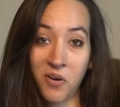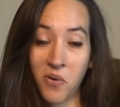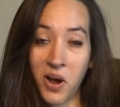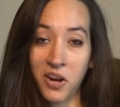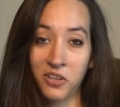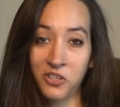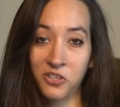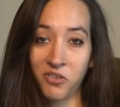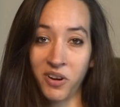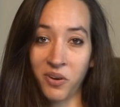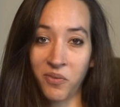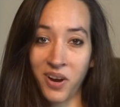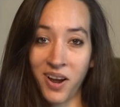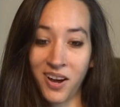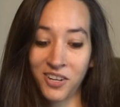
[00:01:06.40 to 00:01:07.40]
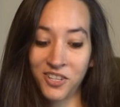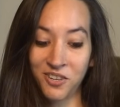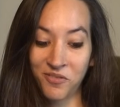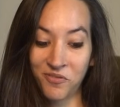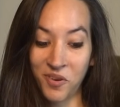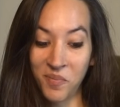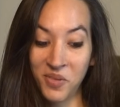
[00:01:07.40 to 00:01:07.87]
quite a stirring
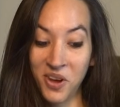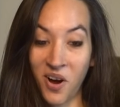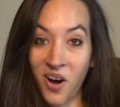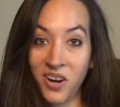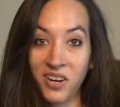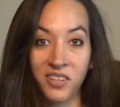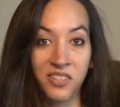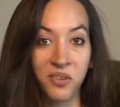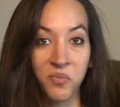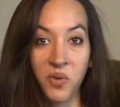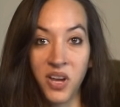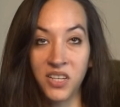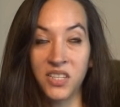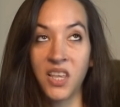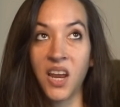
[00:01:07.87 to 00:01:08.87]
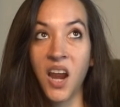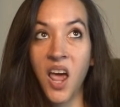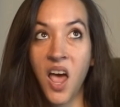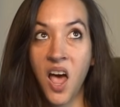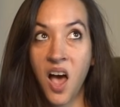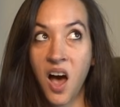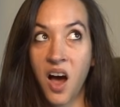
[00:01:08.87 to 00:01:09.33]
reaction from the audience in ways that
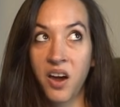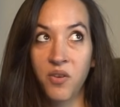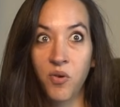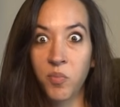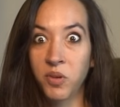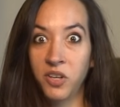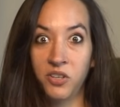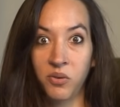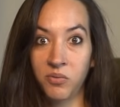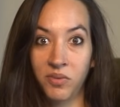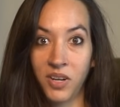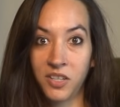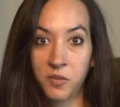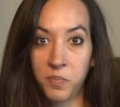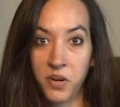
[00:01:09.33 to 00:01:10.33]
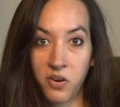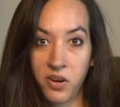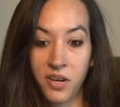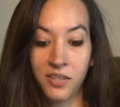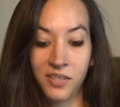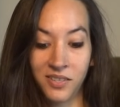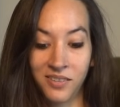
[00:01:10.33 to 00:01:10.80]
I normally don't
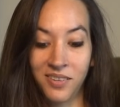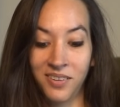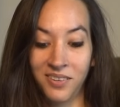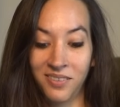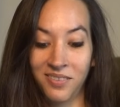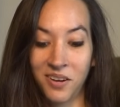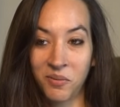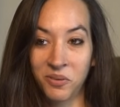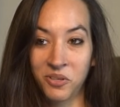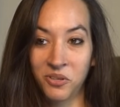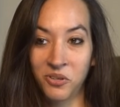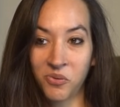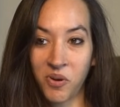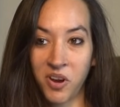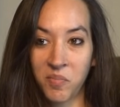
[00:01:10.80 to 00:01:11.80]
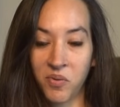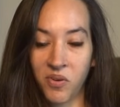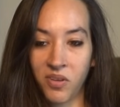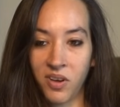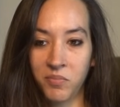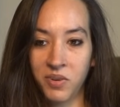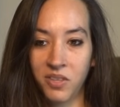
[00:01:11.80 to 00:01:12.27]
experience, and that was
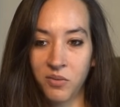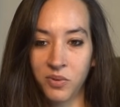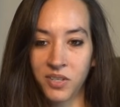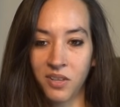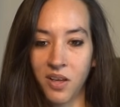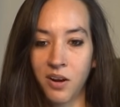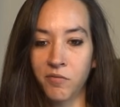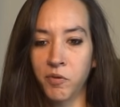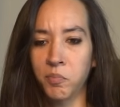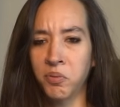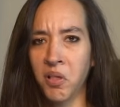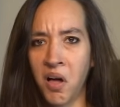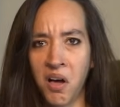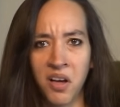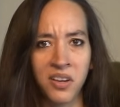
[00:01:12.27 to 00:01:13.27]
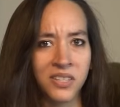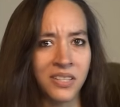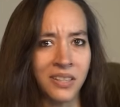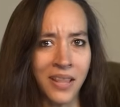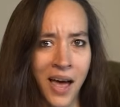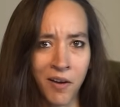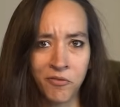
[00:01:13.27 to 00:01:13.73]
enjoyable. I mean, there was a lot of applause,
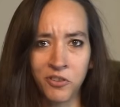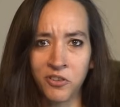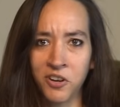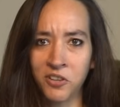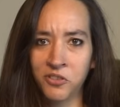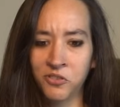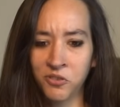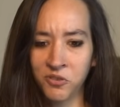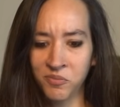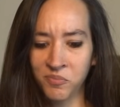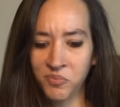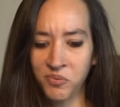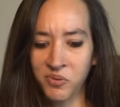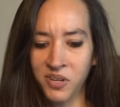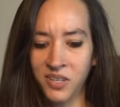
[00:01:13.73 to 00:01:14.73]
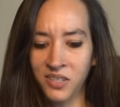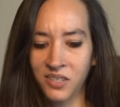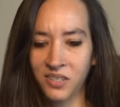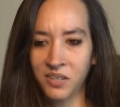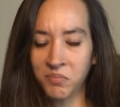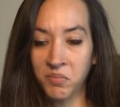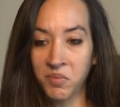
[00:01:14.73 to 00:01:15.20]
laughter at certain
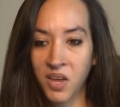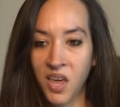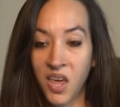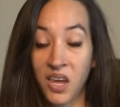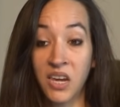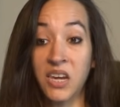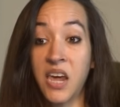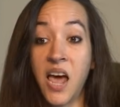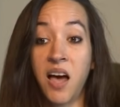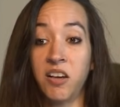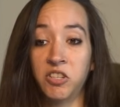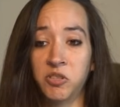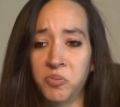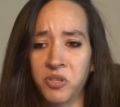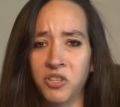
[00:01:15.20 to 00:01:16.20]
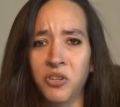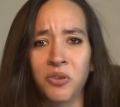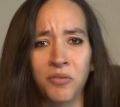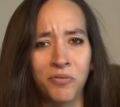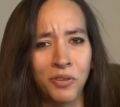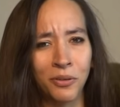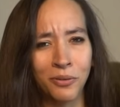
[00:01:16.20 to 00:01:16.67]
points, some gasps, and you
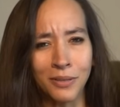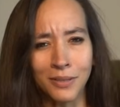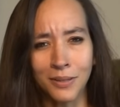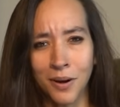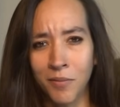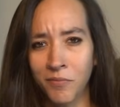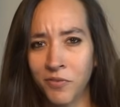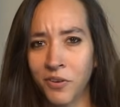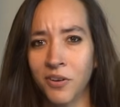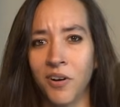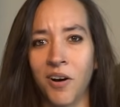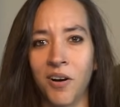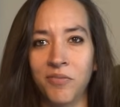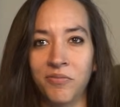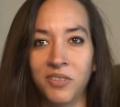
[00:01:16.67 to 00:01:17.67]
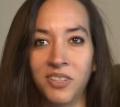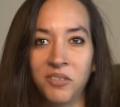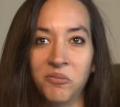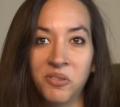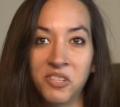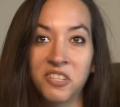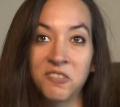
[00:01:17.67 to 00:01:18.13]
could feel discomfort often.
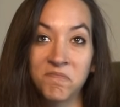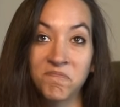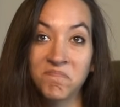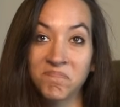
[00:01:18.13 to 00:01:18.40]
It was